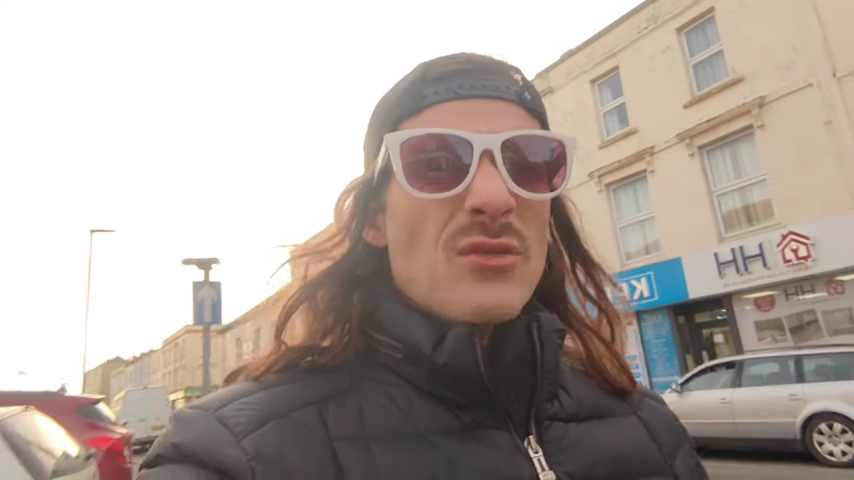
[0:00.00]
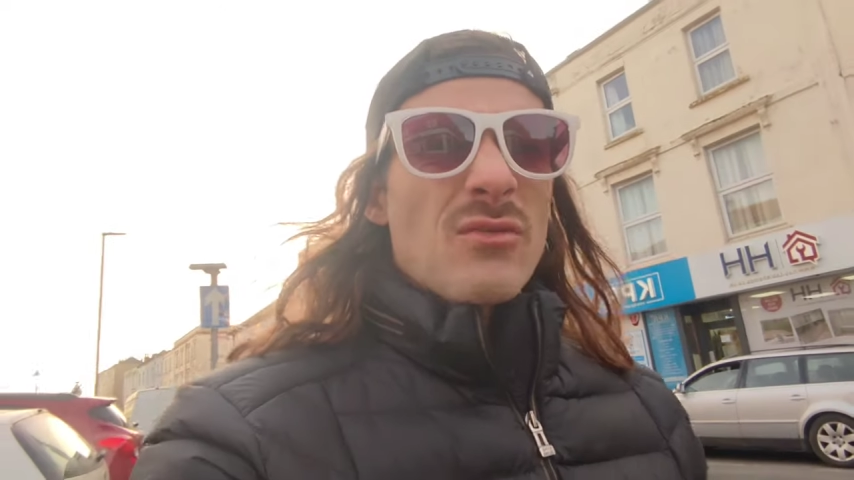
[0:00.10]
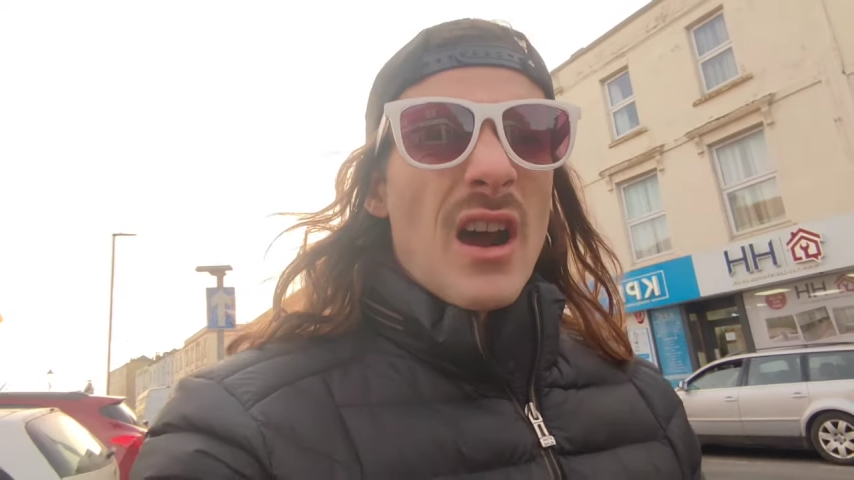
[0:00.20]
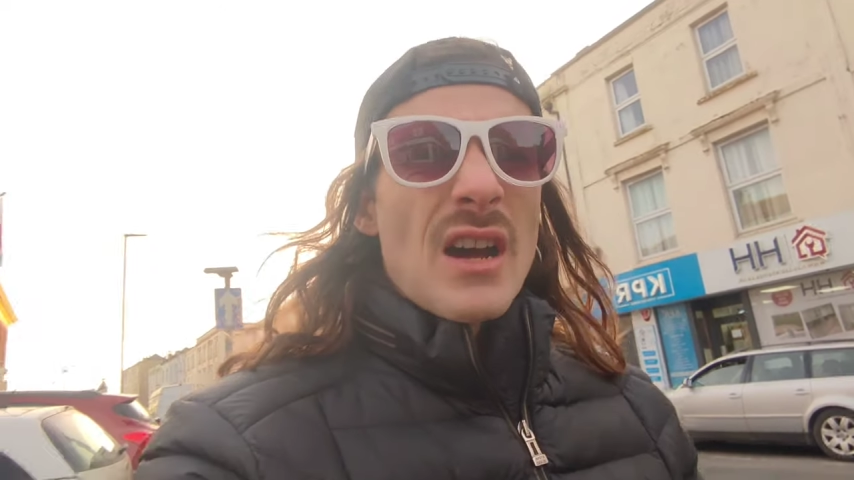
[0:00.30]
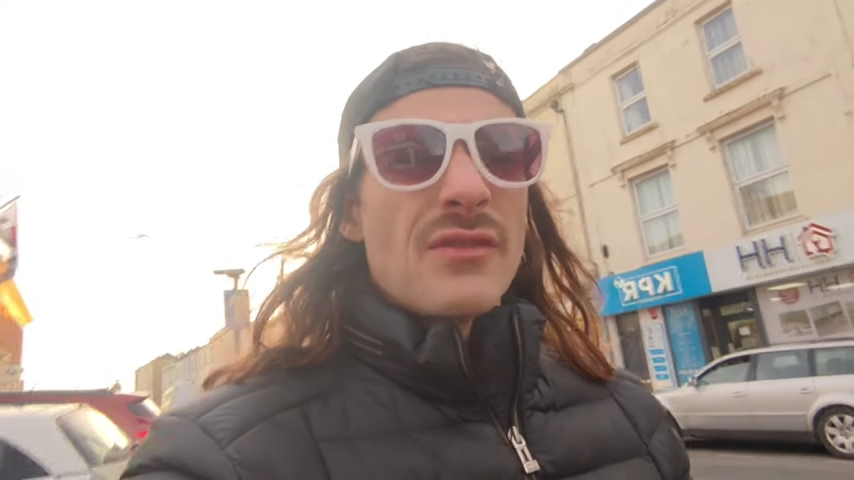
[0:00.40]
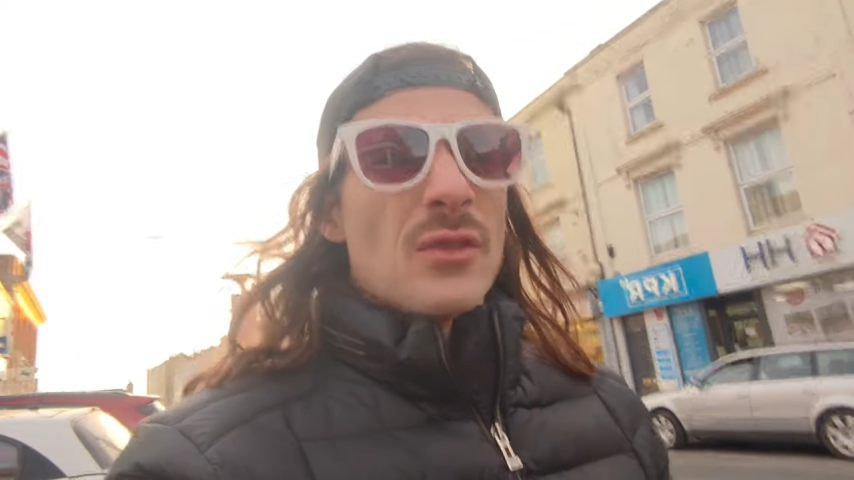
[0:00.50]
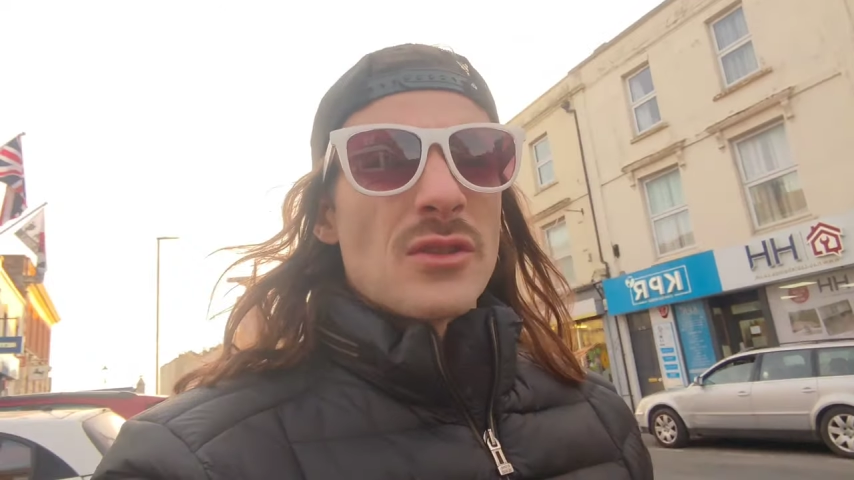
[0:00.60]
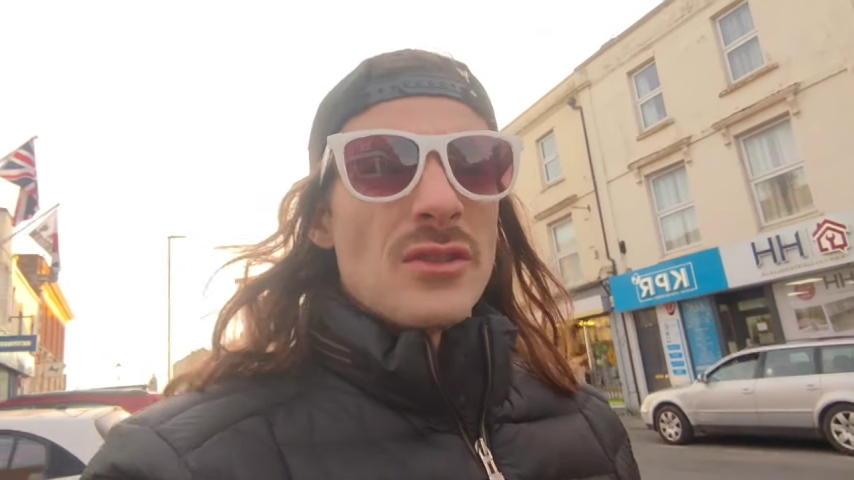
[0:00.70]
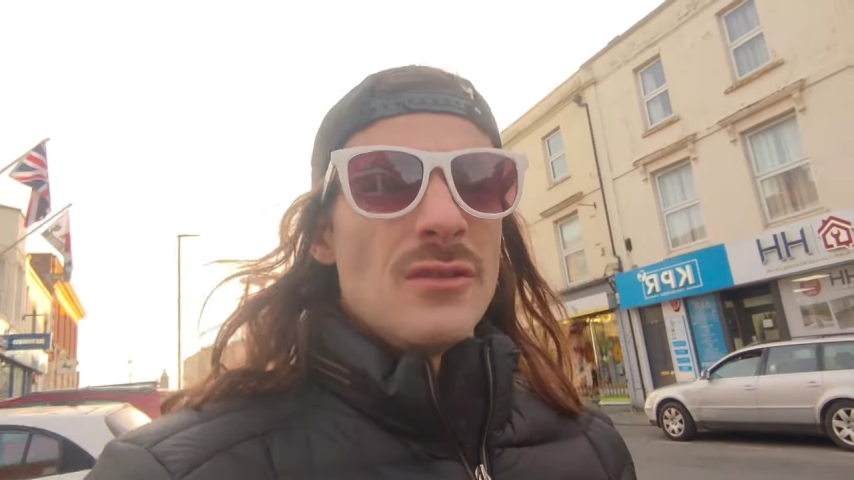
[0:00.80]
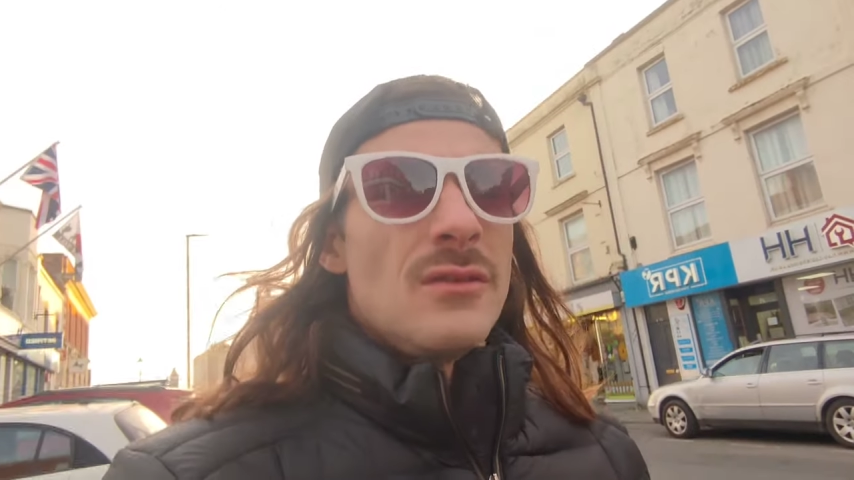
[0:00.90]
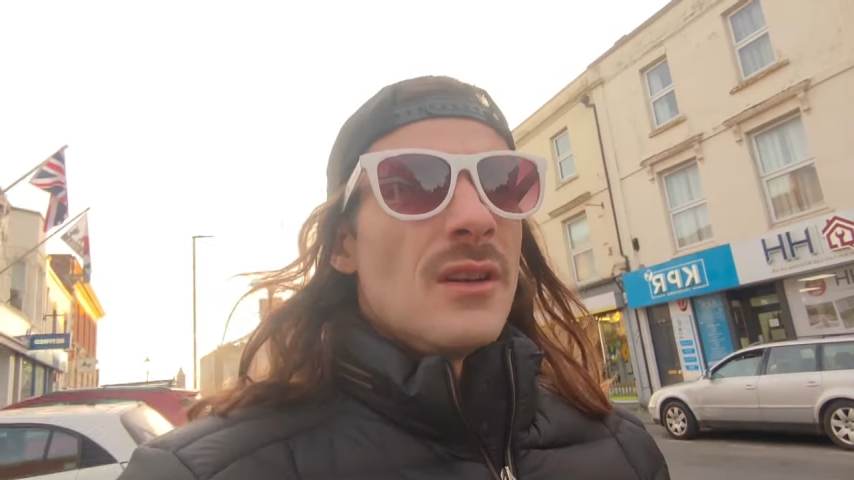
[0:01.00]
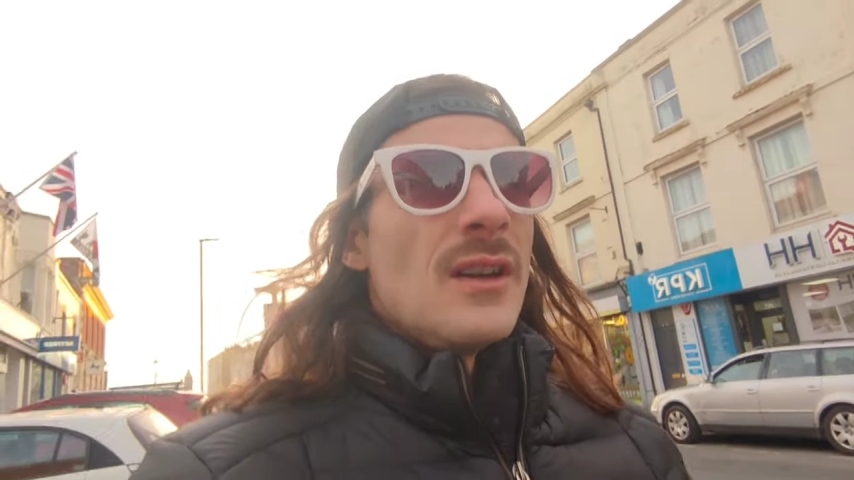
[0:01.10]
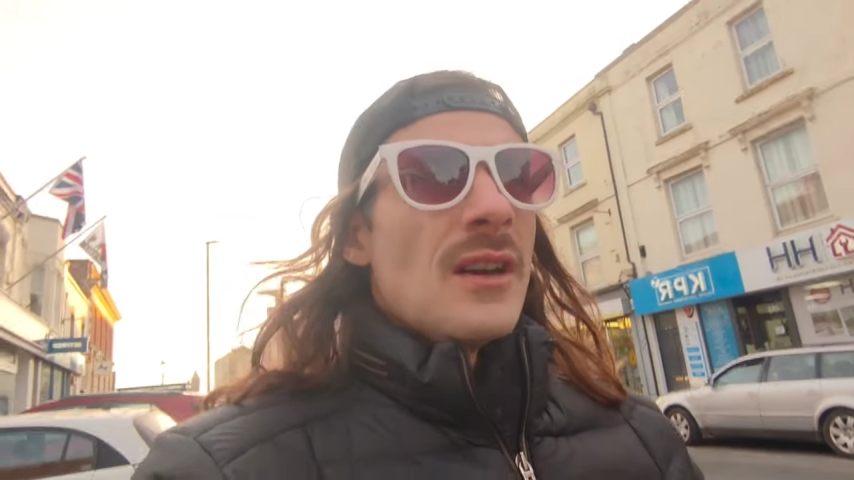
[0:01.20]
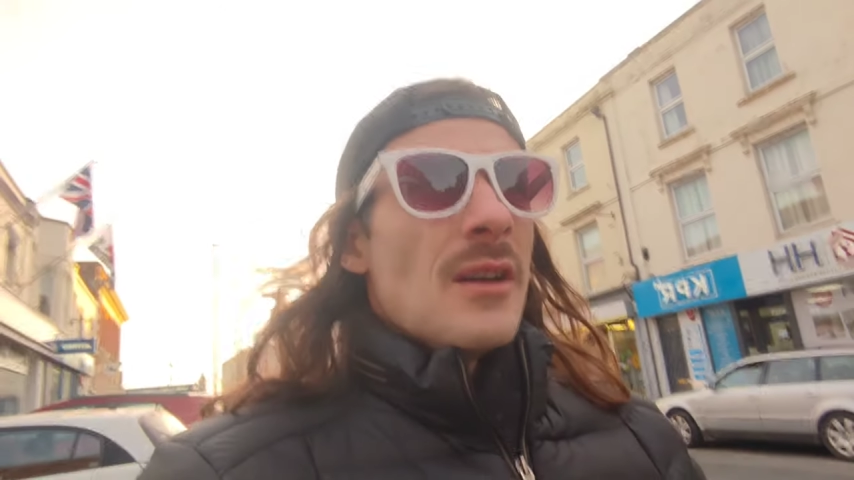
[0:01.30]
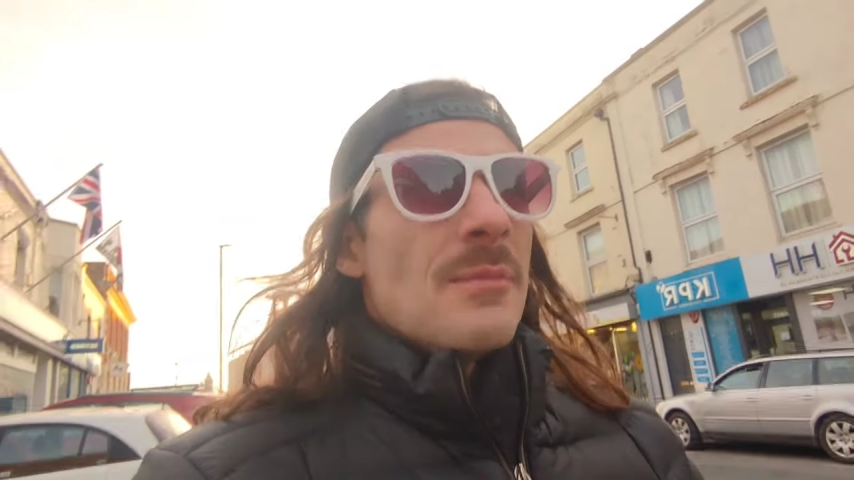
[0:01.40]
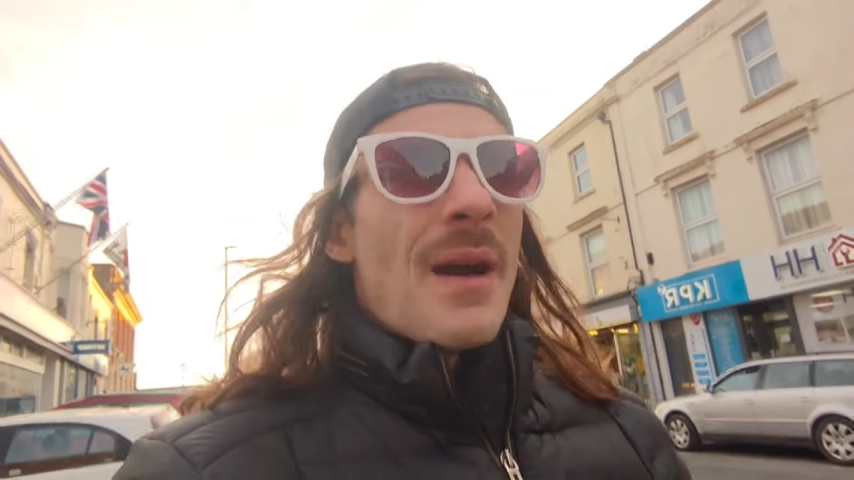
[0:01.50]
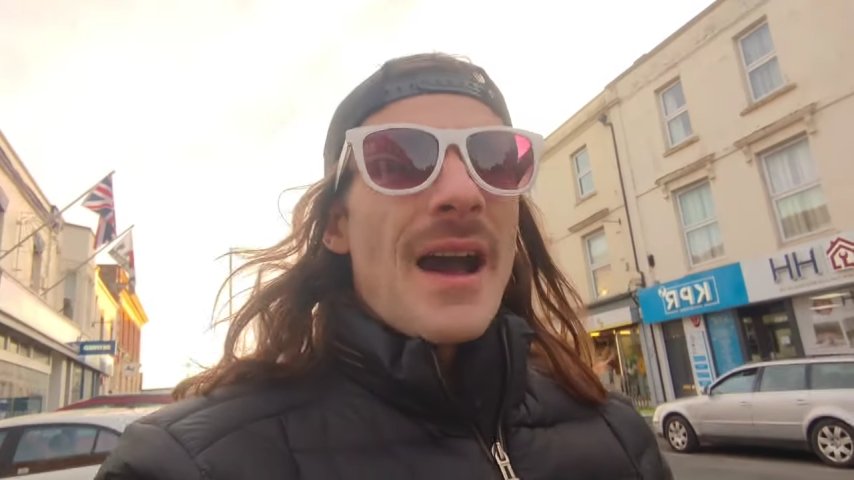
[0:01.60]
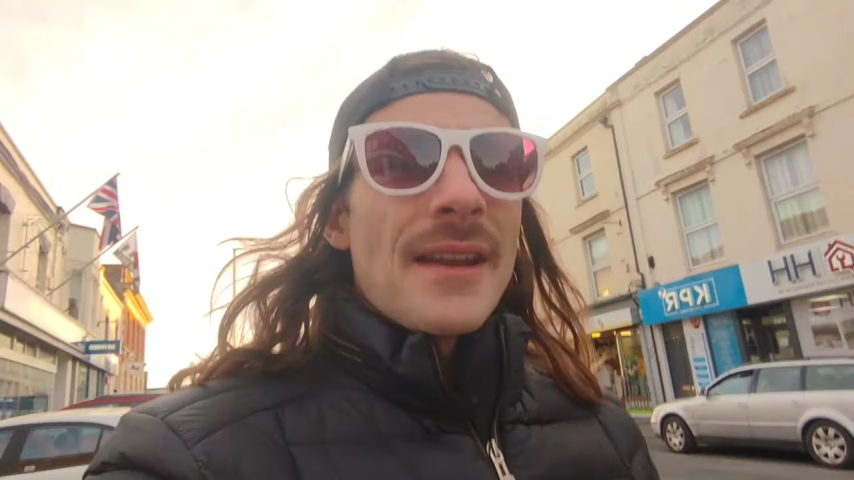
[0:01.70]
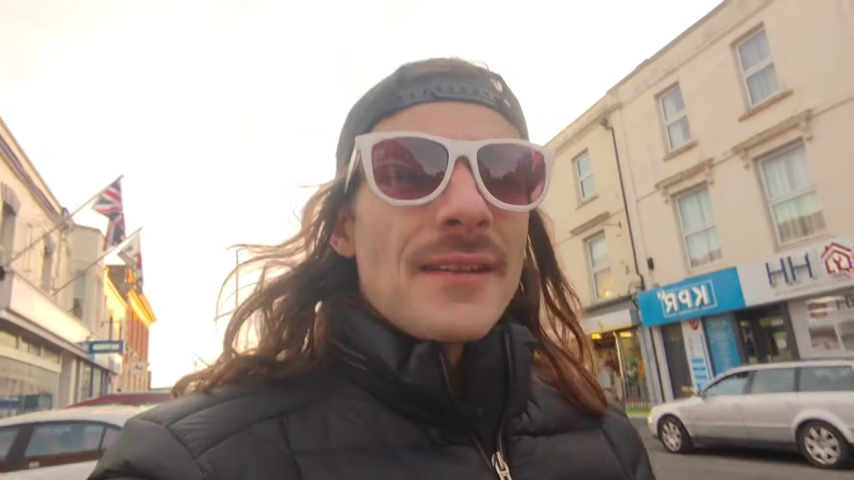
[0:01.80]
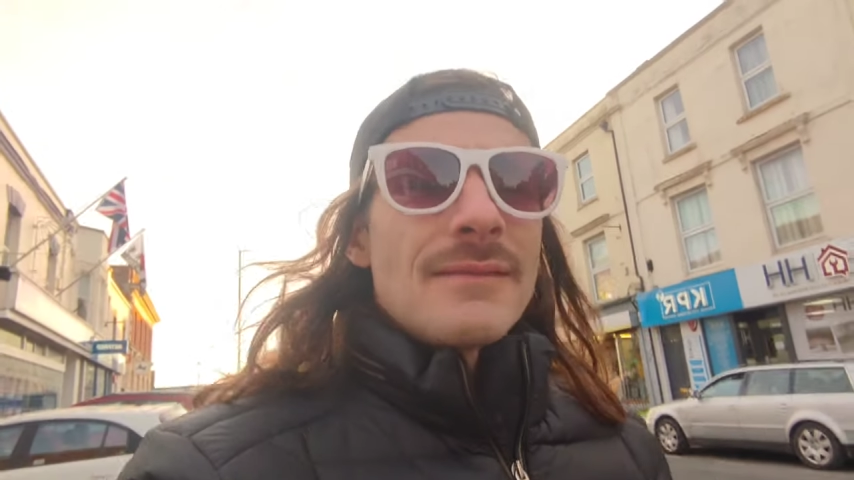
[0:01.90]
too rough or too
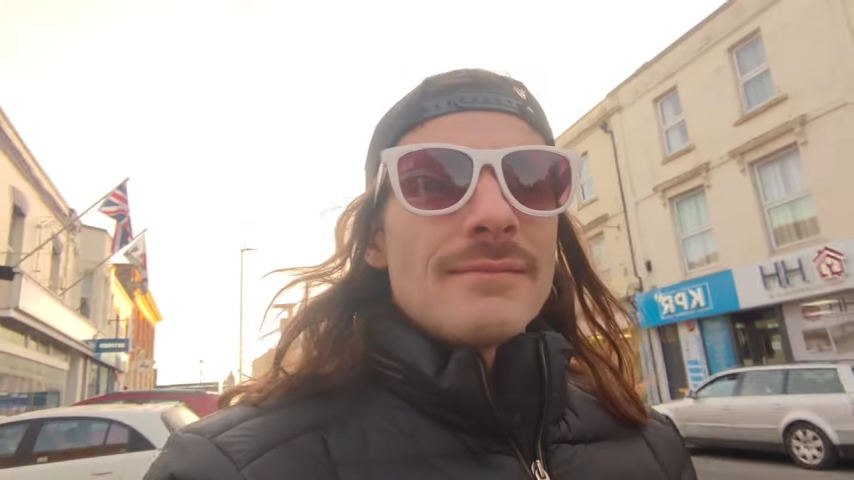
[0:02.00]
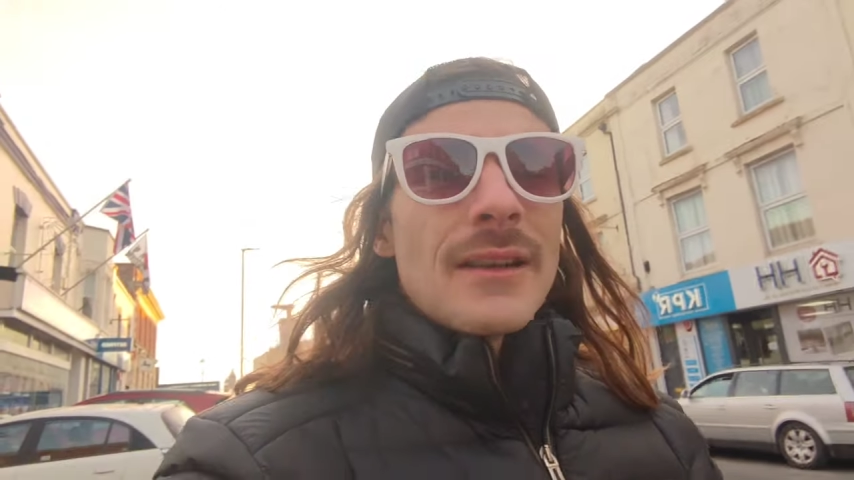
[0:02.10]
bad.